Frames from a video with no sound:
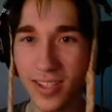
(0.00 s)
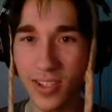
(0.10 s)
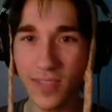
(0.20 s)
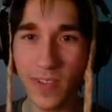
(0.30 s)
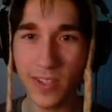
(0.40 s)

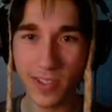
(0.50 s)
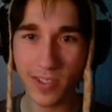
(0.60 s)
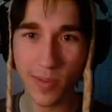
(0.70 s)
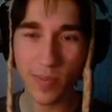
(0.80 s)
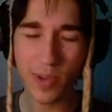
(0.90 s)
Those feet are
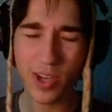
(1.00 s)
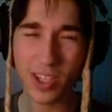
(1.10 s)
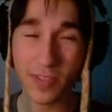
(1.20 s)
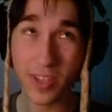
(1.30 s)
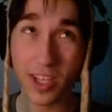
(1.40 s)
so
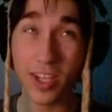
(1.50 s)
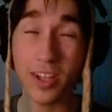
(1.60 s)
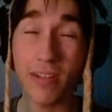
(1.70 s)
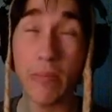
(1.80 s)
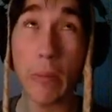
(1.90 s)
beautiful!
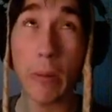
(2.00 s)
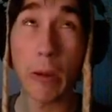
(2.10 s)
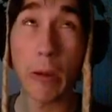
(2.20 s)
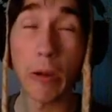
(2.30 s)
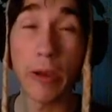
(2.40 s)

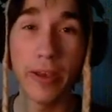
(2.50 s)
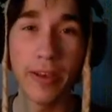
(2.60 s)
I